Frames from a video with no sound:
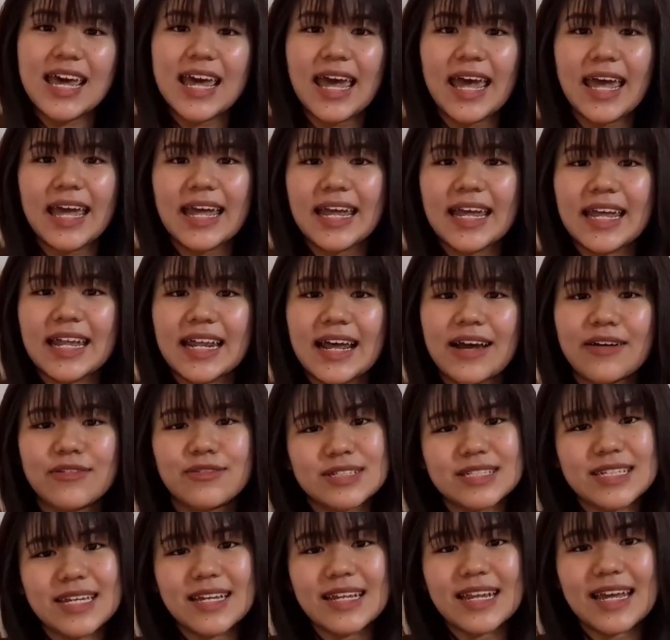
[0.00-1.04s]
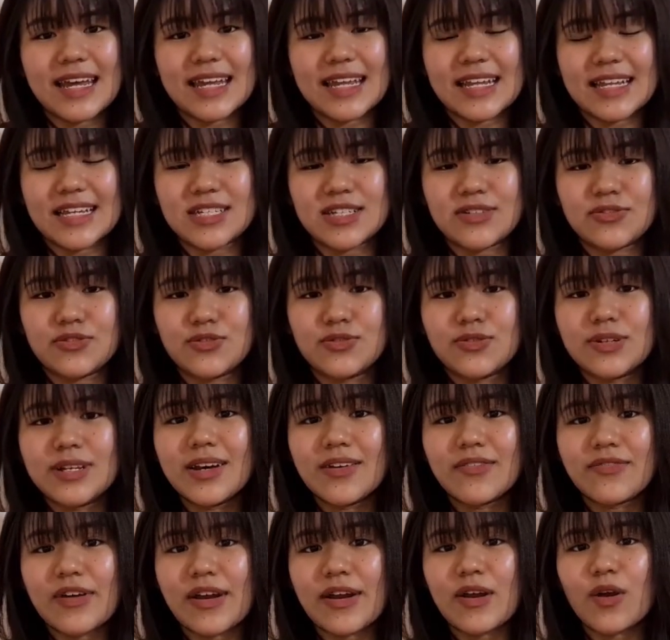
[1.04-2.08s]
And I would say that it is truly
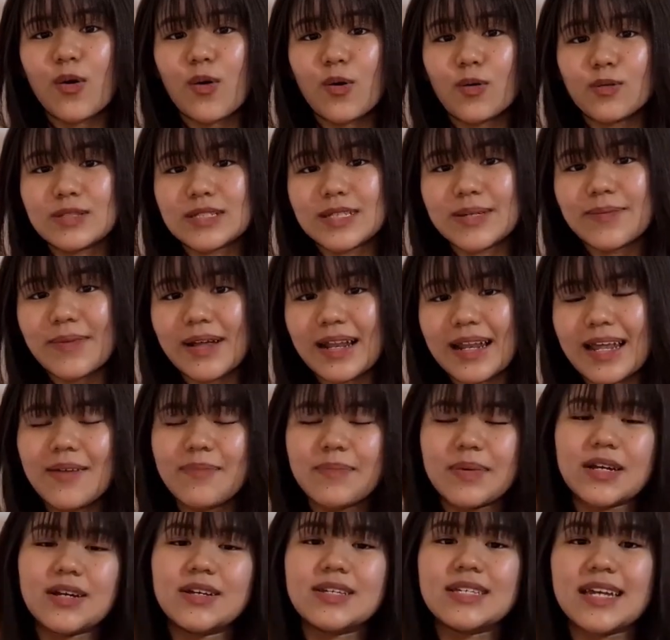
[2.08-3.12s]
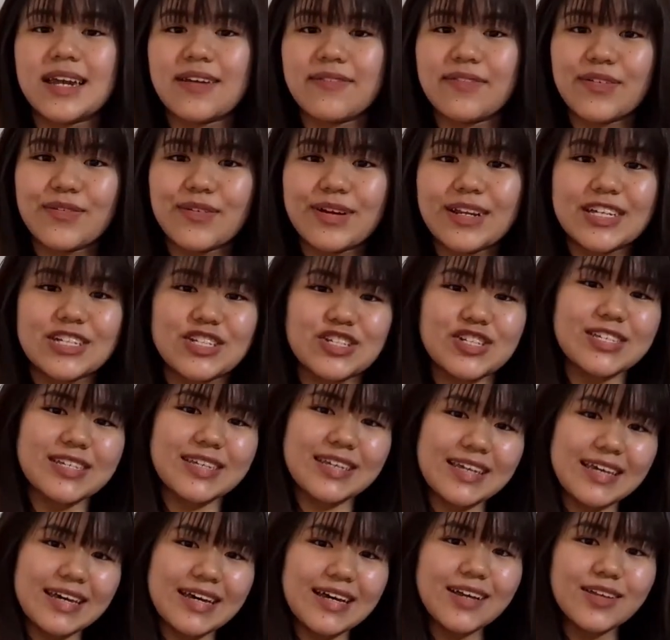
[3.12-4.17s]
a very wholesome club because everyone is just
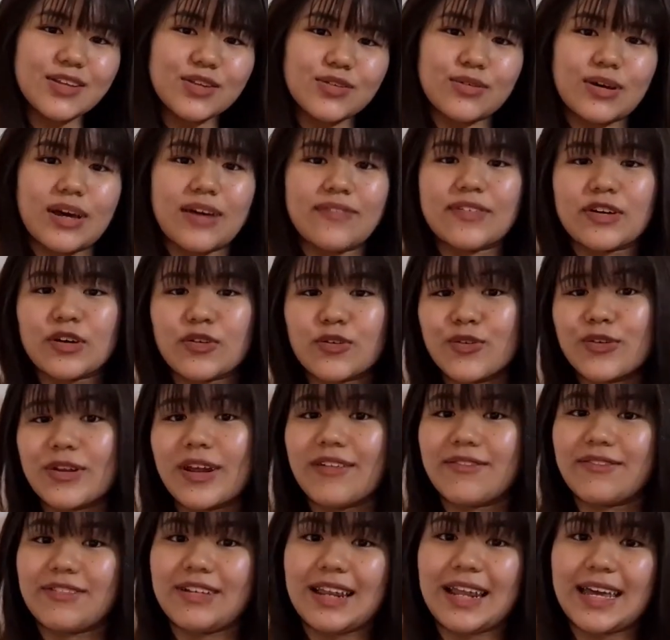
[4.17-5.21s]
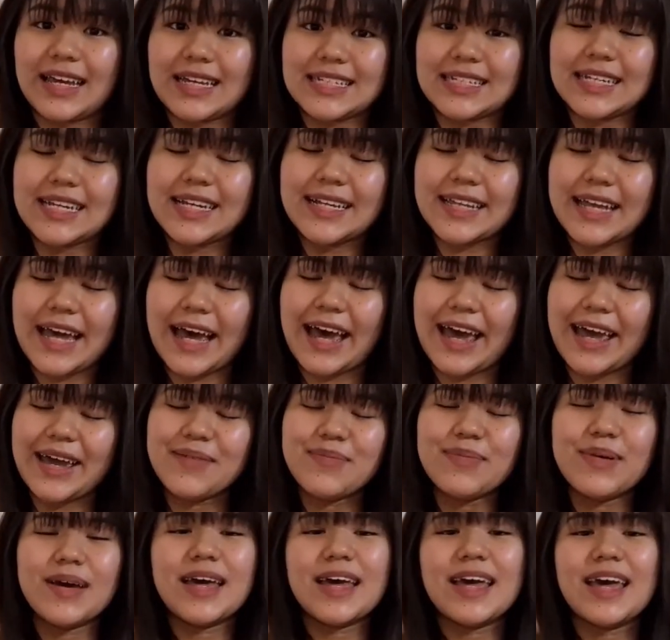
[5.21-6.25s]
here to have a good and relaxing
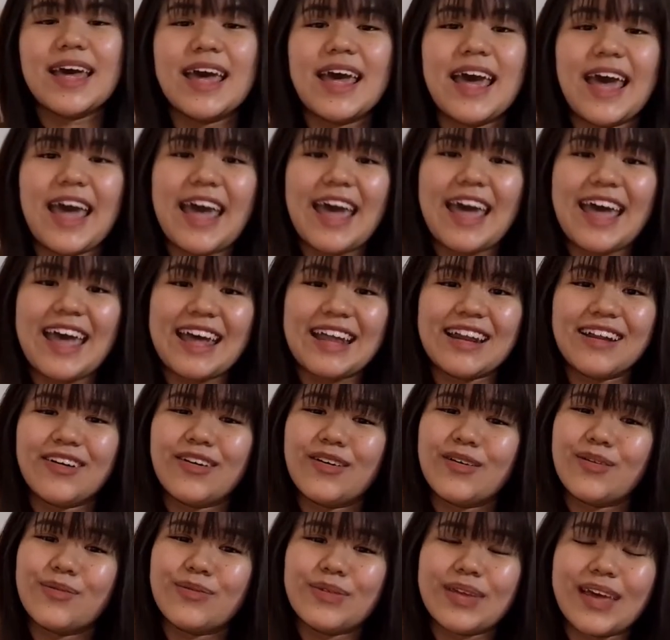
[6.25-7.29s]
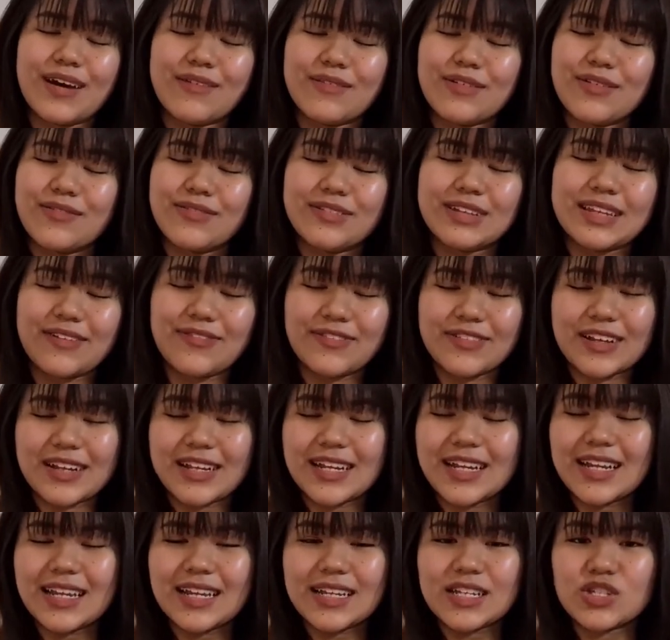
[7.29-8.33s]
time. And yeah, we
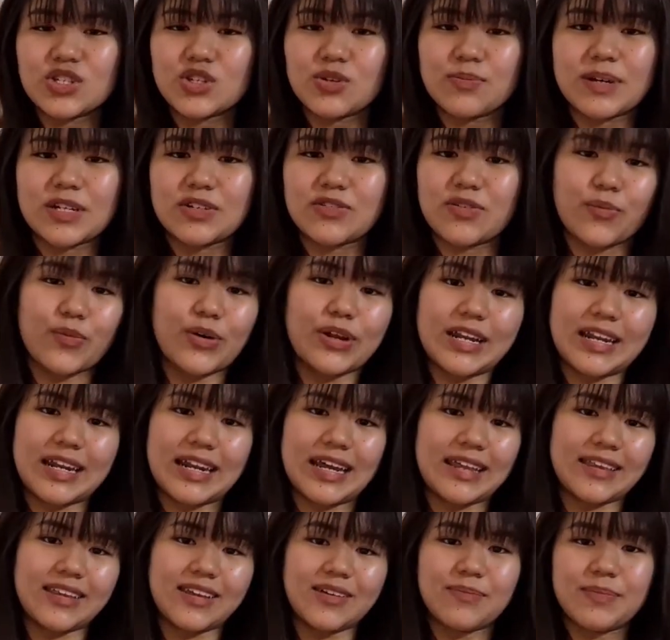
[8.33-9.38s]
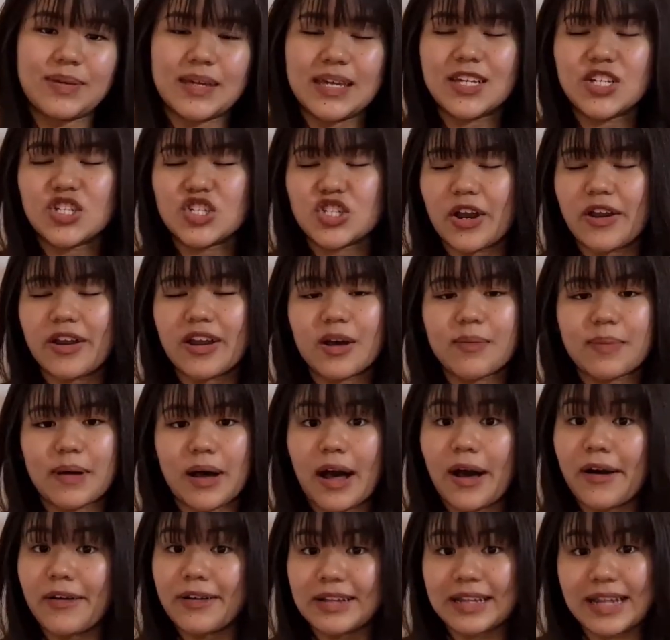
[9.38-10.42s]
definitely learn so much from one another, be it sharing
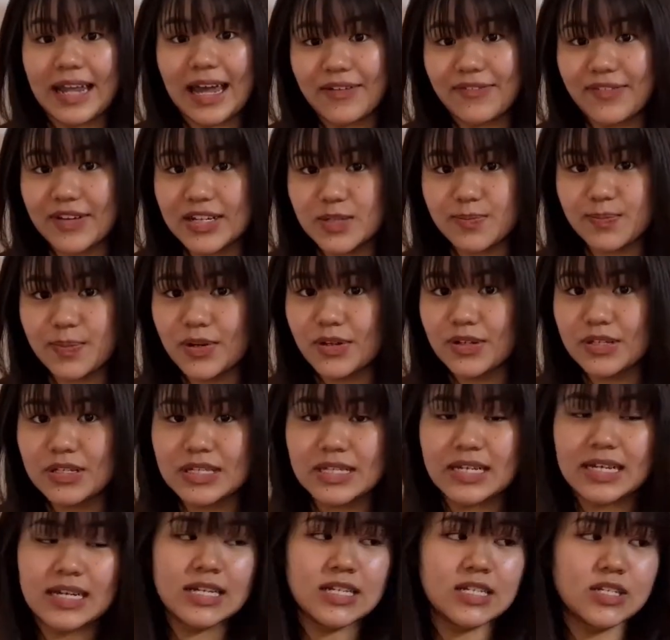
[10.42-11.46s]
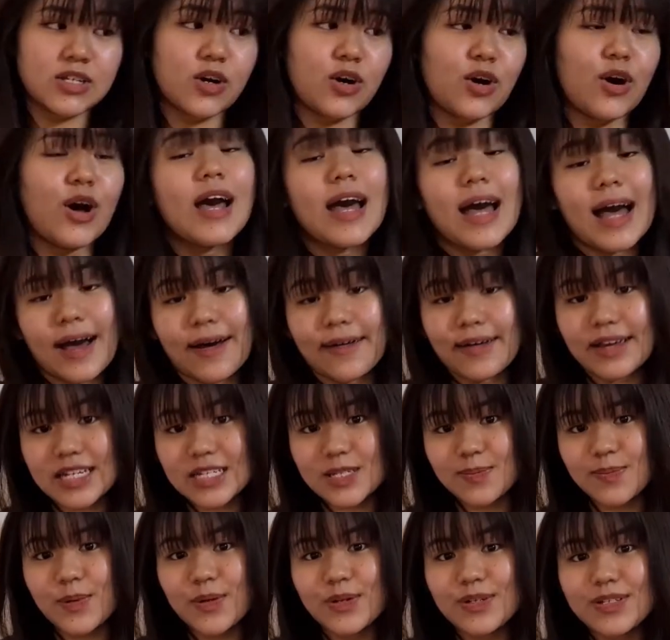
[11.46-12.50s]
about our life experiences or our
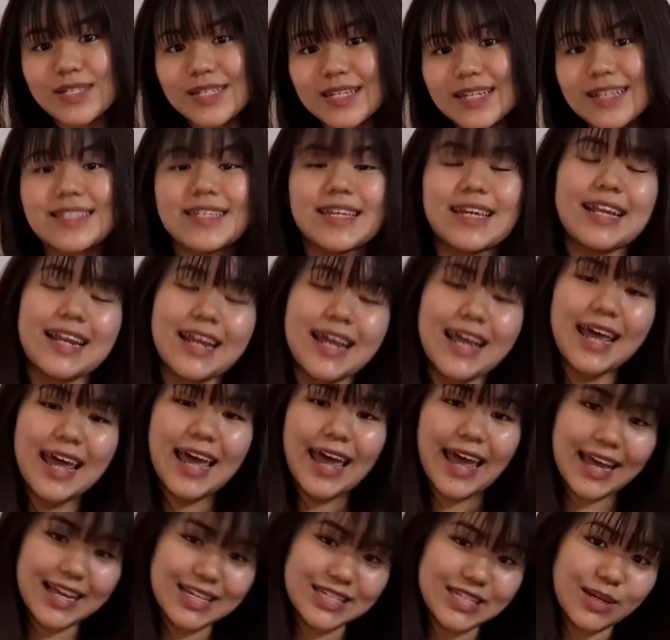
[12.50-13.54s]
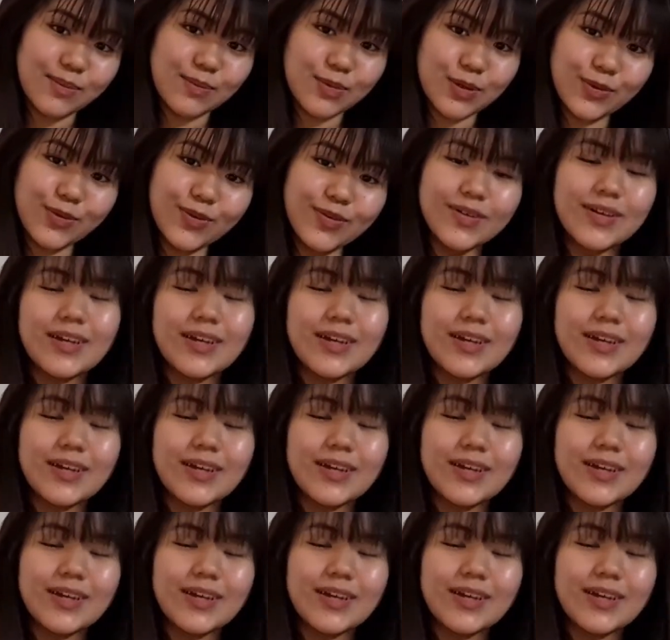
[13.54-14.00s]
experiences in SMU.